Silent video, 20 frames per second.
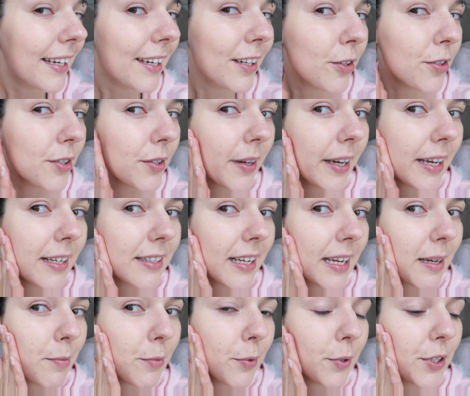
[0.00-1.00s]
It also has
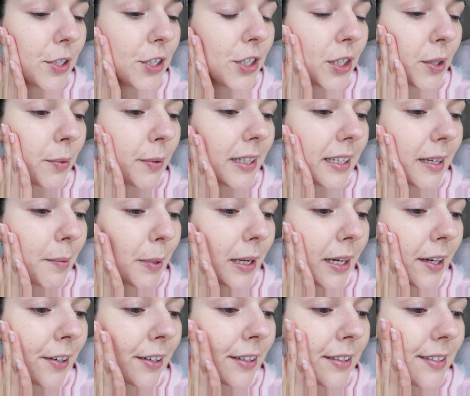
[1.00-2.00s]
a more dewy
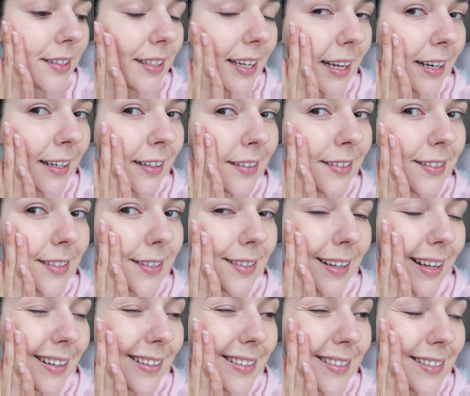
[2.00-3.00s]
appearance, and it is
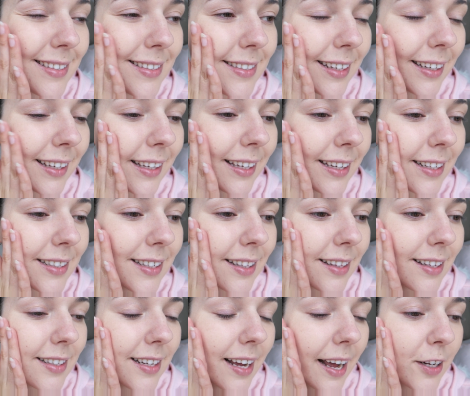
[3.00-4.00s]
slightly stickier to
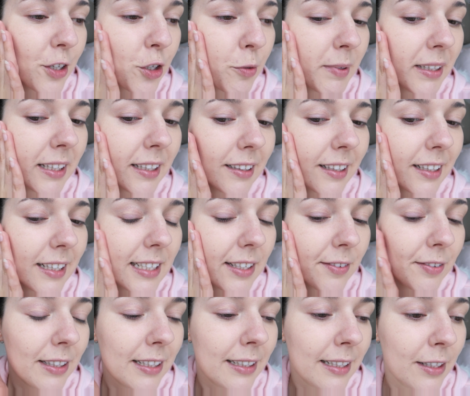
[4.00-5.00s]
the touch, meaning that I
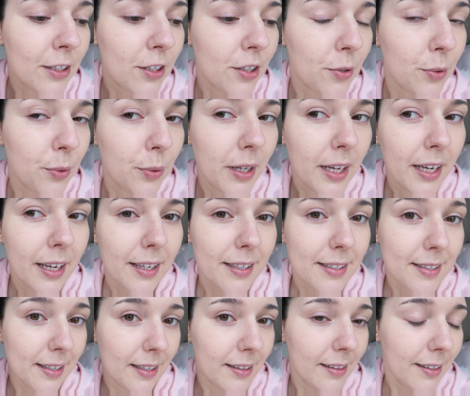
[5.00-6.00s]
definitely need to
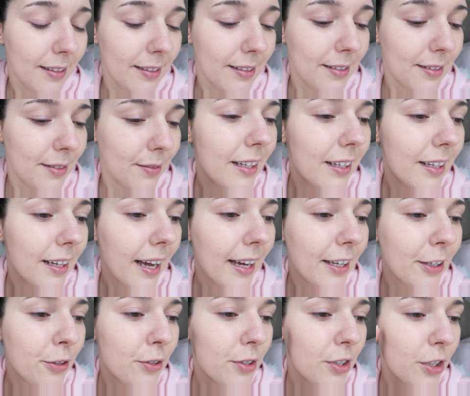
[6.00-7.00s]
set this. I
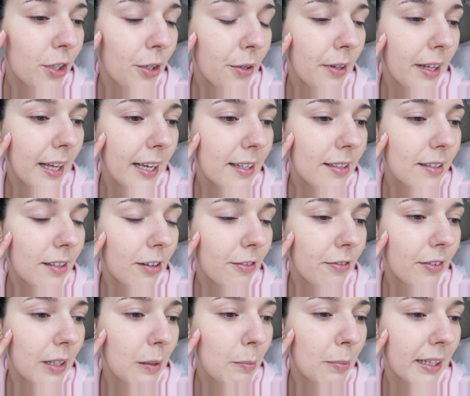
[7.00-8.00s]
used 2 layers
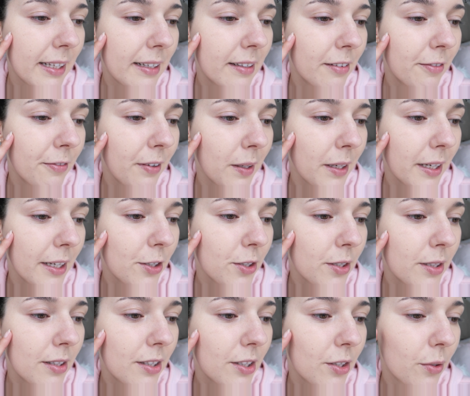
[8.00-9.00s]
of the blended
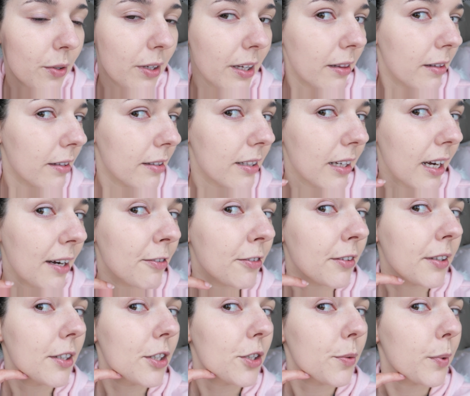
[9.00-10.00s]
foundations to get this
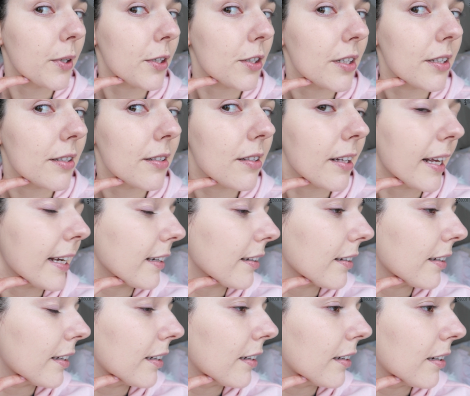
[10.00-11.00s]
coverage, which is like,
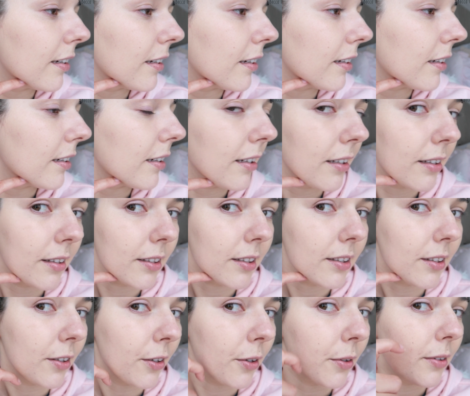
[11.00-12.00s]

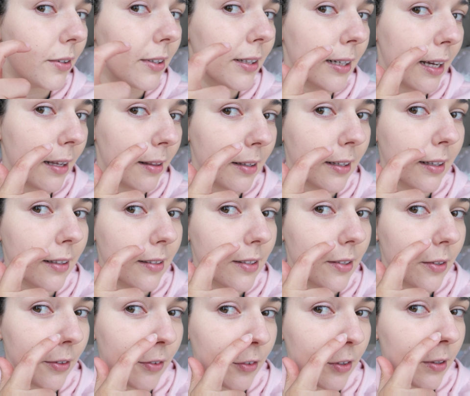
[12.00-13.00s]
you know, nothing.
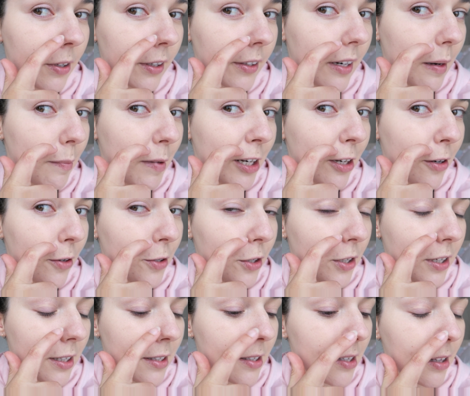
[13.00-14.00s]
So if you look around my nose,
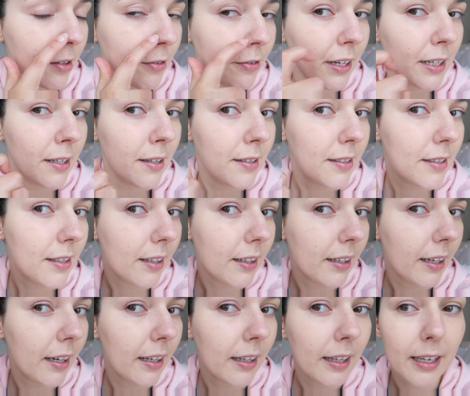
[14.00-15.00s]
you can see the redness
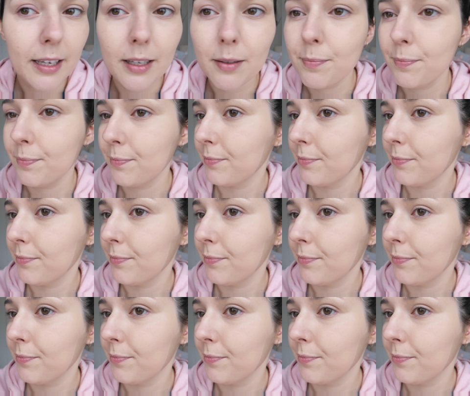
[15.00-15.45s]
clearly.